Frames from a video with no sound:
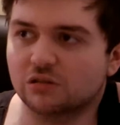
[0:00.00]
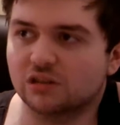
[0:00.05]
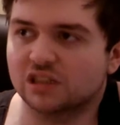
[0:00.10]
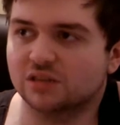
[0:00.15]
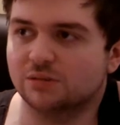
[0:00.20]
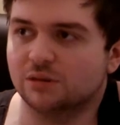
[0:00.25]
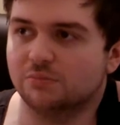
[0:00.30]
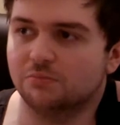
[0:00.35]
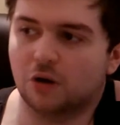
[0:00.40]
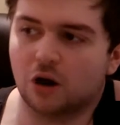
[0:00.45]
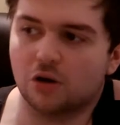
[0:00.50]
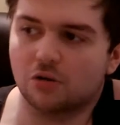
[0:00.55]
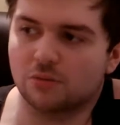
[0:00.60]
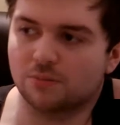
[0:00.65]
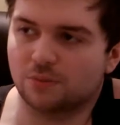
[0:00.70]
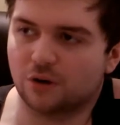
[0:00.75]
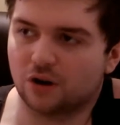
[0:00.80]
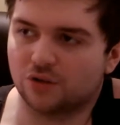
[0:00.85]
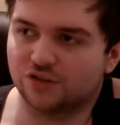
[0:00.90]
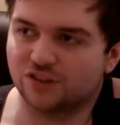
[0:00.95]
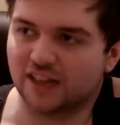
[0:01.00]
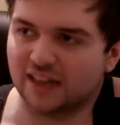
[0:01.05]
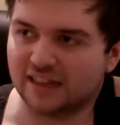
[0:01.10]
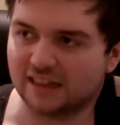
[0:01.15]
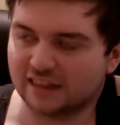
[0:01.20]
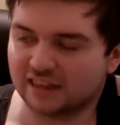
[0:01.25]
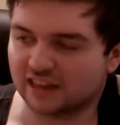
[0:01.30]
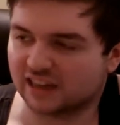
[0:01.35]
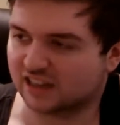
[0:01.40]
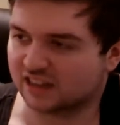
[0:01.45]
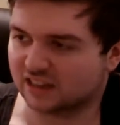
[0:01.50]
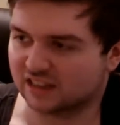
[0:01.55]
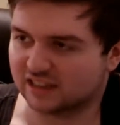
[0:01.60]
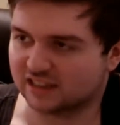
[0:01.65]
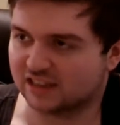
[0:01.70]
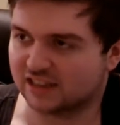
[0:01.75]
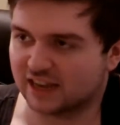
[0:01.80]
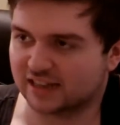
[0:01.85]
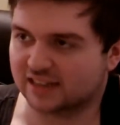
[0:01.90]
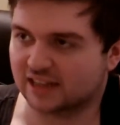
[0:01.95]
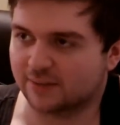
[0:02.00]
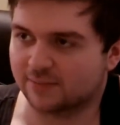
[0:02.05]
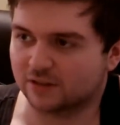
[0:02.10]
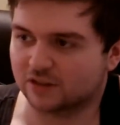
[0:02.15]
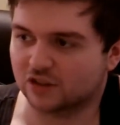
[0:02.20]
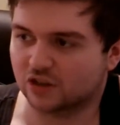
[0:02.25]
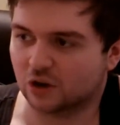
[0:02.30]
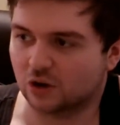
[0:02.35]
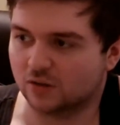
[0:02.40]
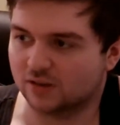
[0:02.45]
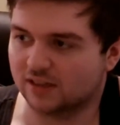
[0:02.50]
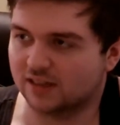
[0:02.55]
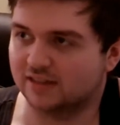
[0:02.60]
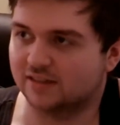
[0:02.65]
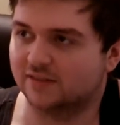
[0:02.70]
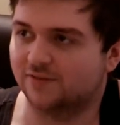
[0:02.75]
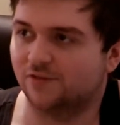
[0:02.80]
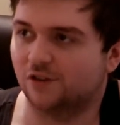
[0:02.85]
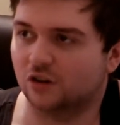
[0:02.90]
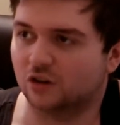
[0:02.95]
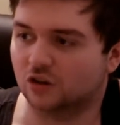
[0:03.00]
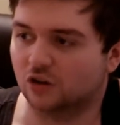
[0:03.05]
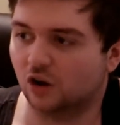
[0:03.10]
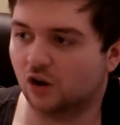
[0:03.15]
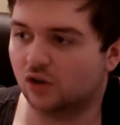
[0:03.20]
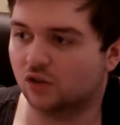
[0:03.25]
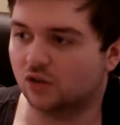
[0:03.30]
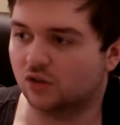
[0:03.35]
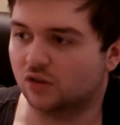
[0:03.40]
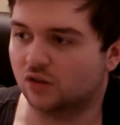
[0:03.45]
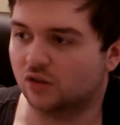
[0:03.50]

to be more important than anything in these next episodes is for Gon